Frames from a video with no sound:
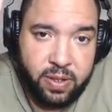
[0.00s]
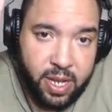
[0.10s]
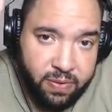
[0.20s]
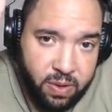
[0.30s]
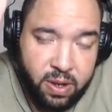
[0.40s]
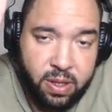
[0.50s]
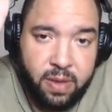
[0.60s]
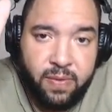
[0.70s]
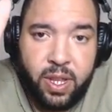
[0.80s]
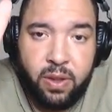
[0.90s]
they have to cut their
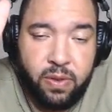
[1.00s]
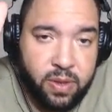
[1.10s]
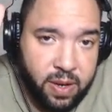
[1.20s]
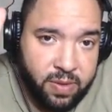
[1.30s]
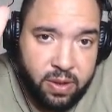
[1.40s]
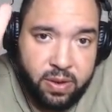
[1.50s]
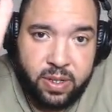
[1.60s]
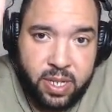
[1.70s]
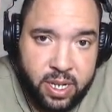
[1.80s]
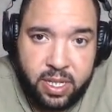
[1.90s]
videos every 30
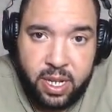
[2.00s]
seconds.